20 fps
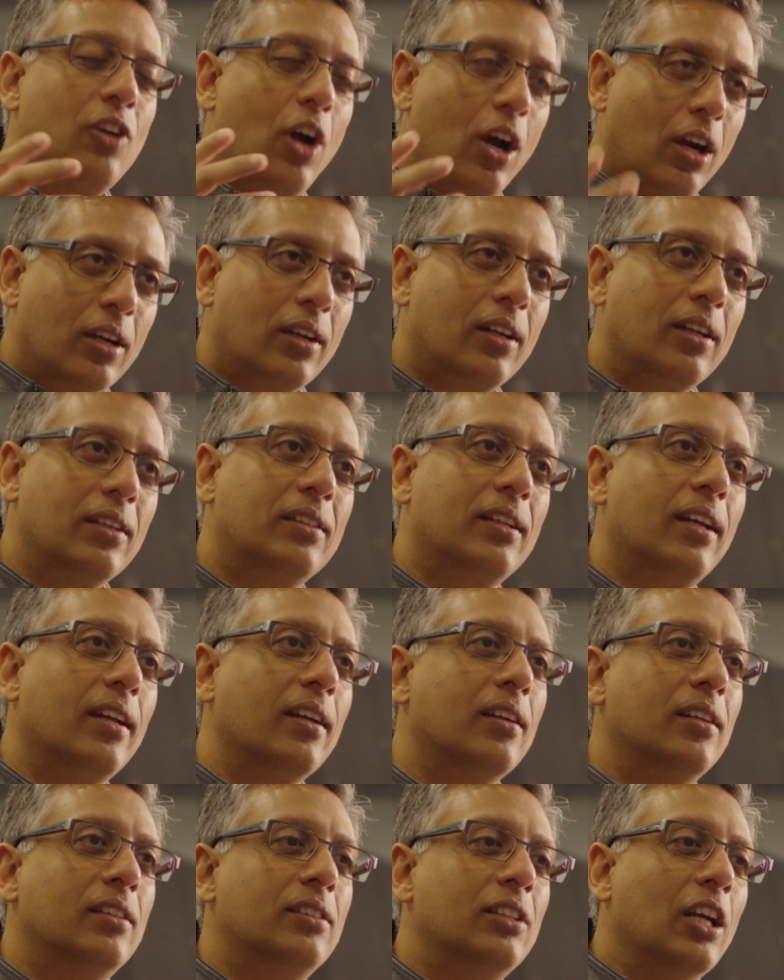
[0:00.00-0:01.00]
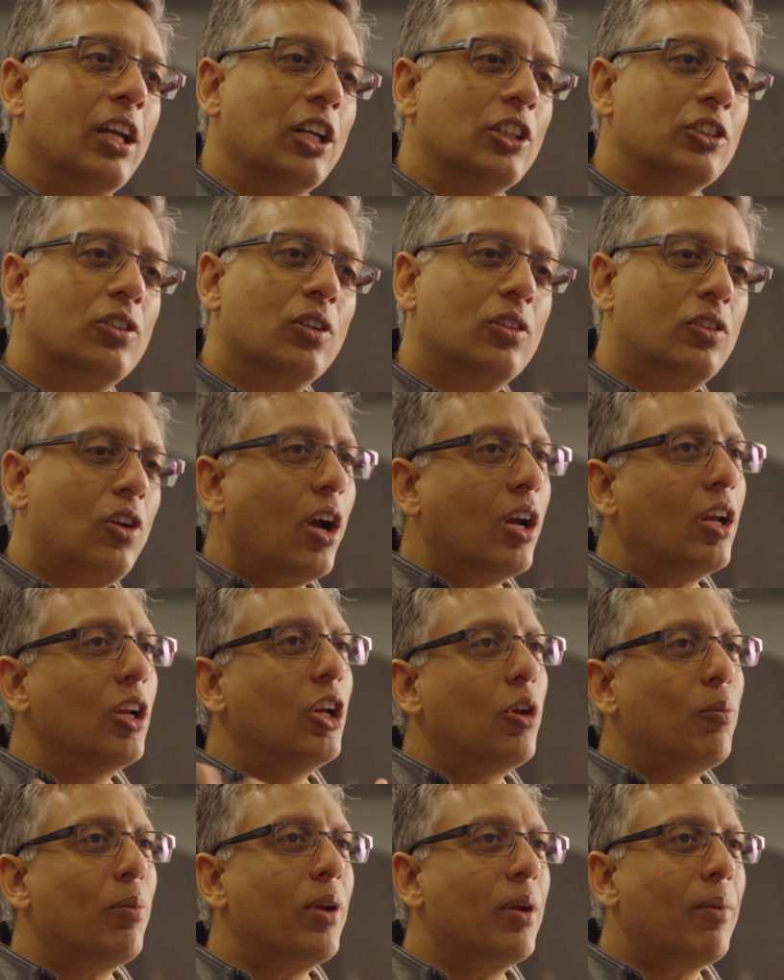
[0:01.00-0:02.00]
Docker containers. So talk a
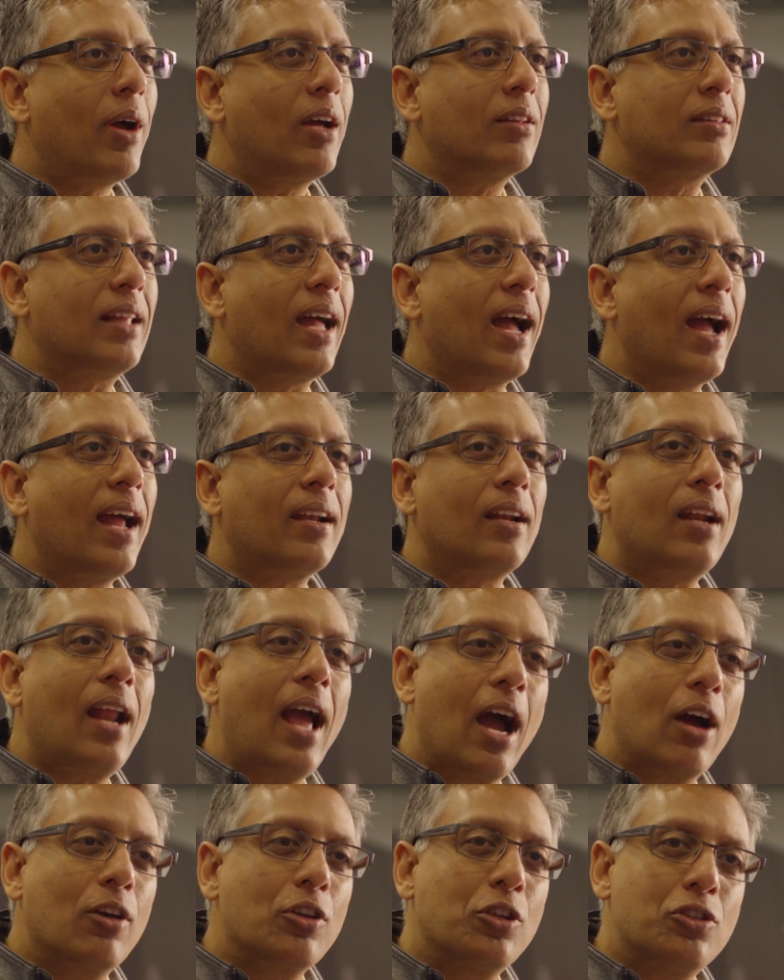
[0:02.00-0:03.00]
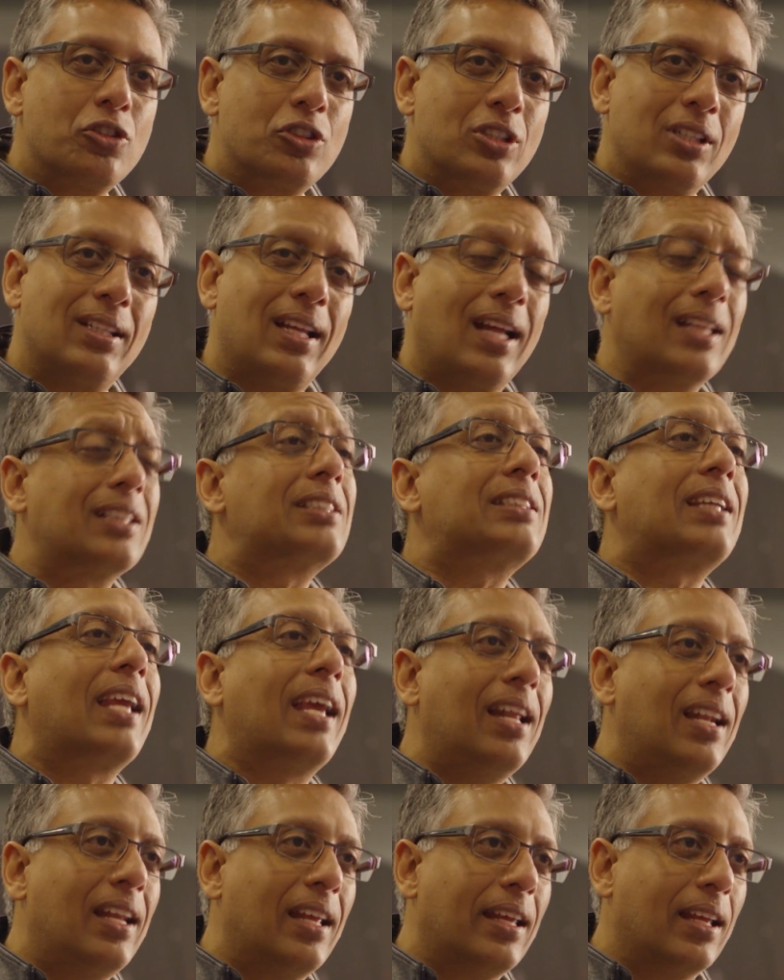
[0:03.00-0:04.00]
little bit about that and how you see that
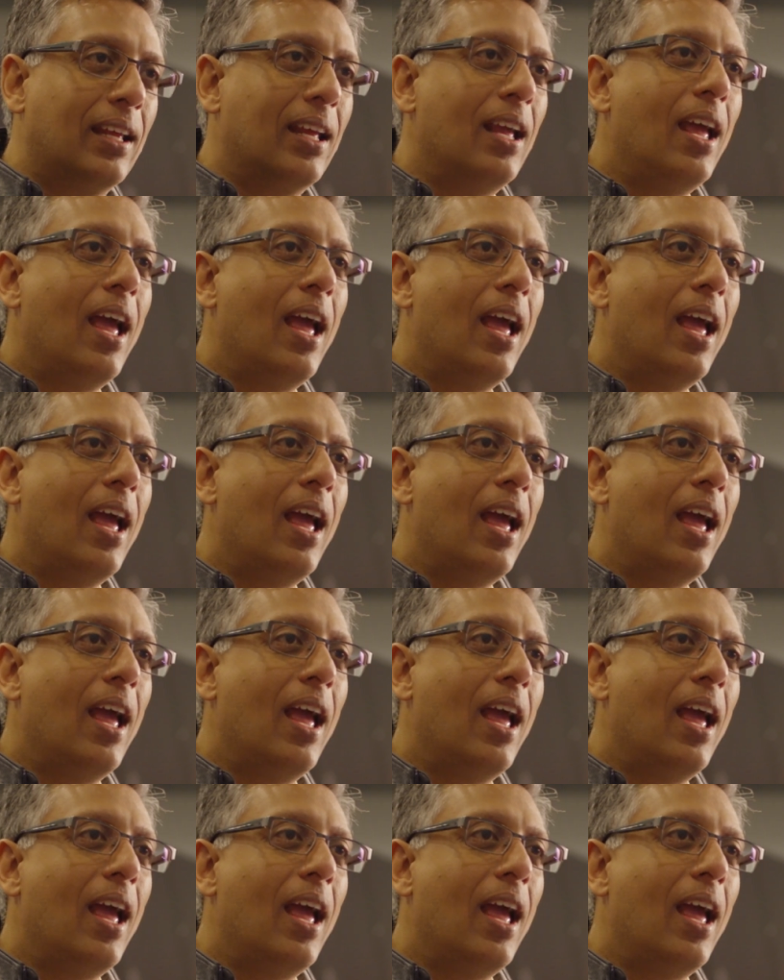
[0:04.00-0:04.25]
scaling